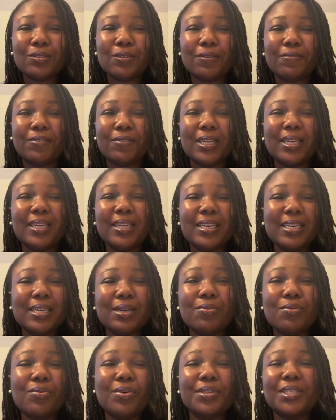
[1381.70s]
of a lady
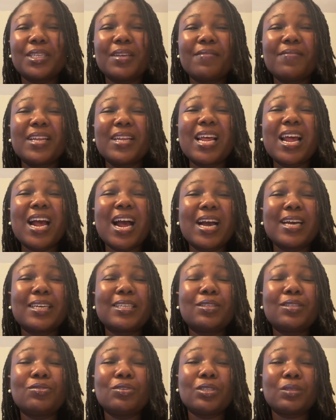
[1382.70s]
who was even
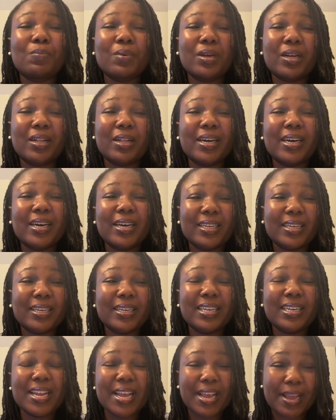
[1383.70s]
asked to spell her
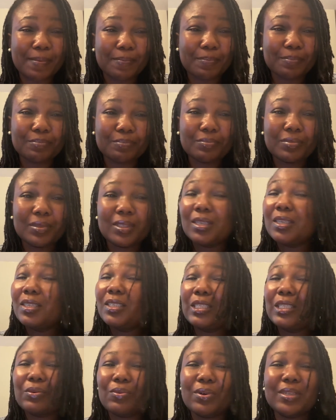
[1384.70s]
name.
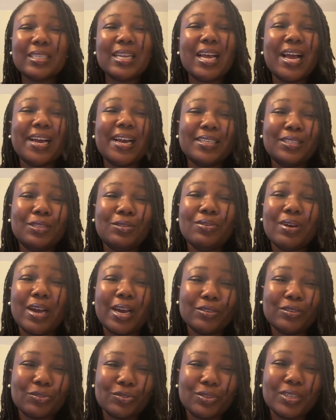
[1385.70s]
She was asked to
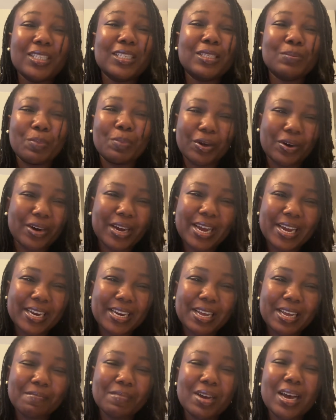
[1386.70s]
actually spell her
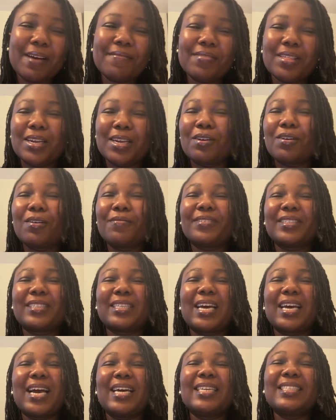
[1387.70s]
name after the
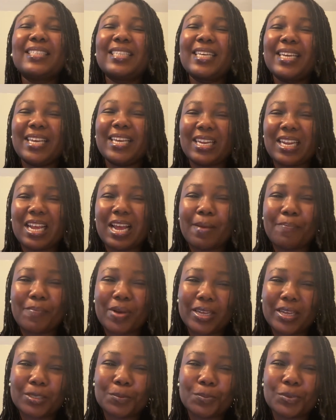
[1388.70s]
officer had taken her
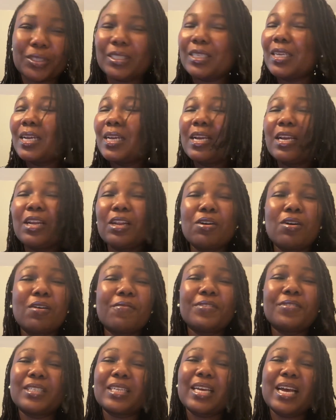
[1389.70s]
passport. The
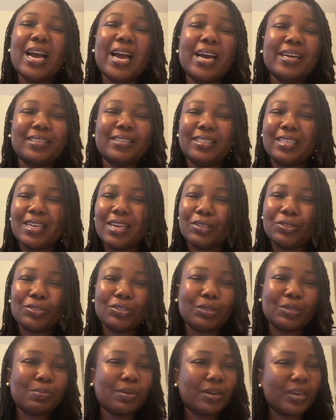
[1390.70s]
officer asked her to
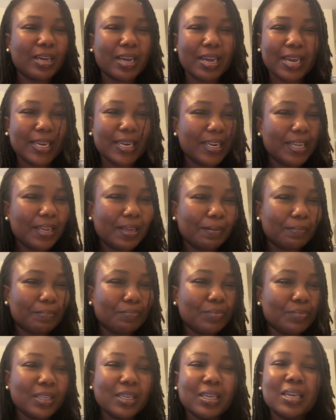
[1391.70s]
spell her
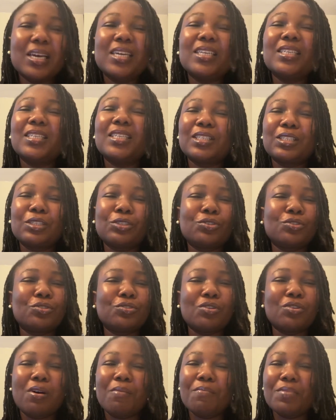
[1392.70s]
name, and this should
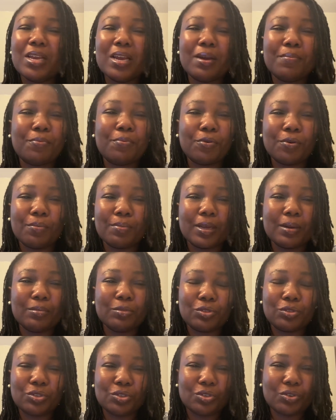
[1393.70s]
not be a problem
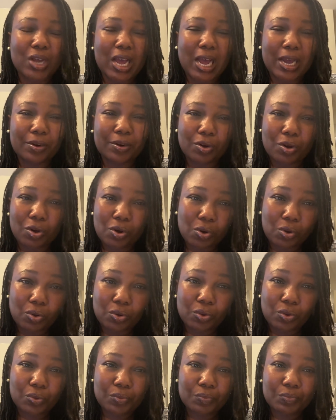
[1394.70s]
to you at
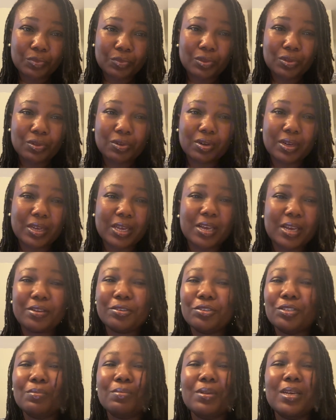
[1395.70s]
all. Okay,
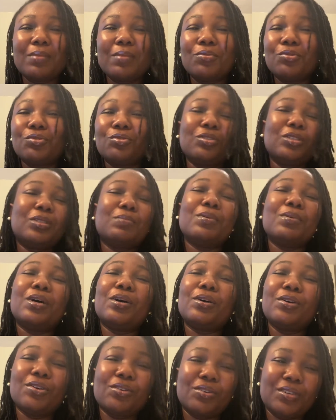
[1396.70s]
you should be able to
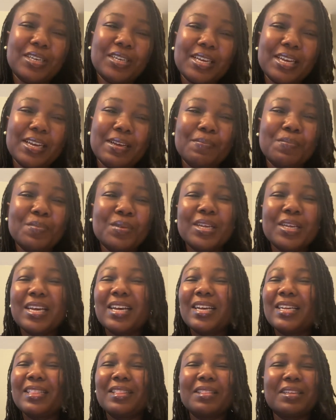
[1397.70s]
spell your name
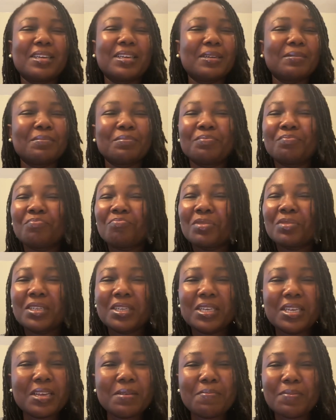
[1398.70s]
and then
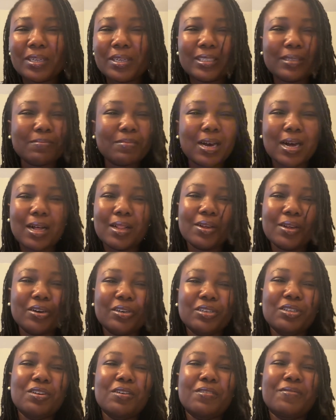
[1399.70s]
keep a smile
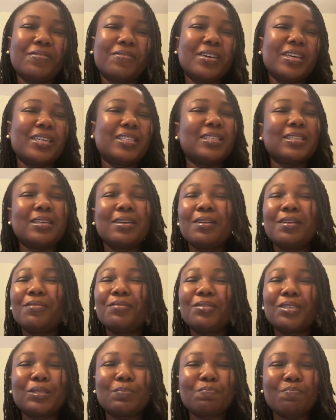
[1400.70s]
on your face,
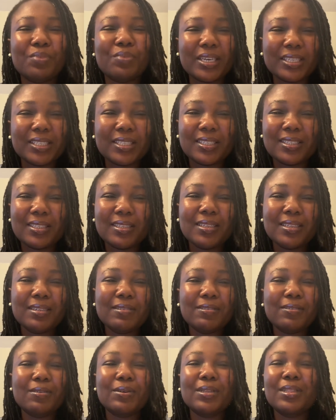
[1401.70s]
respect
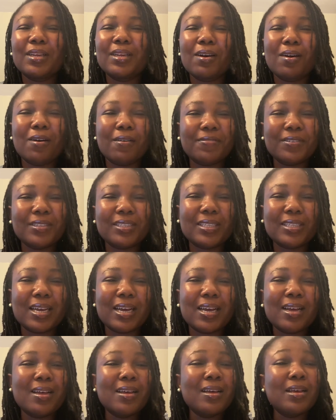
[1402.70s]
the
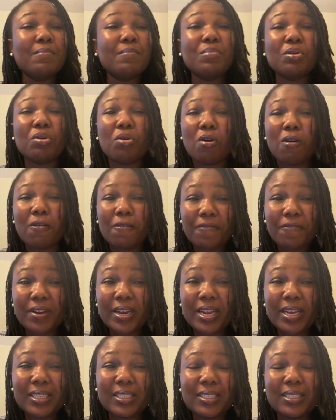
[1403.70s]
officer, be
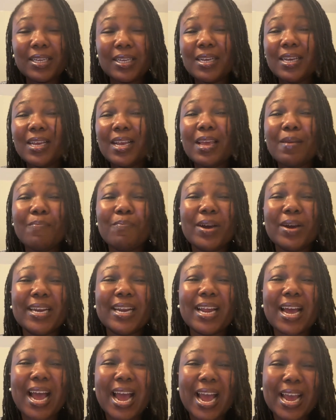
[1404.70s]
confident, keep
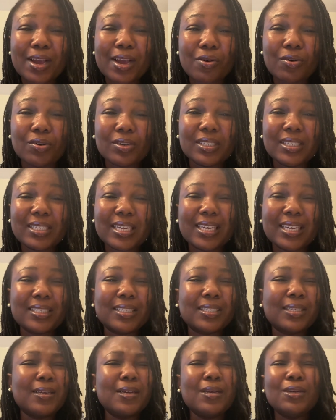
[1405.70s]
an eye
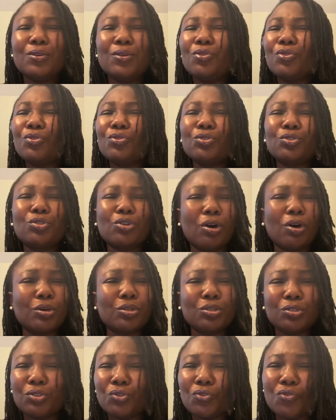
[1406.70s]
contact, don't
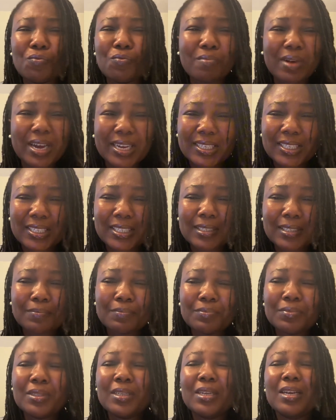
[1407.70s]
talk too much.
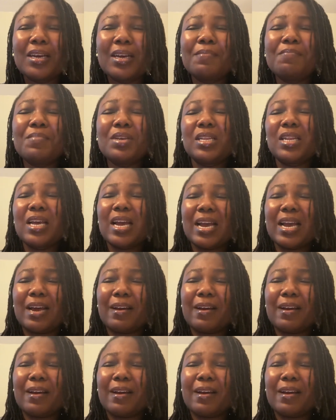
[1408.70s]
I mean, I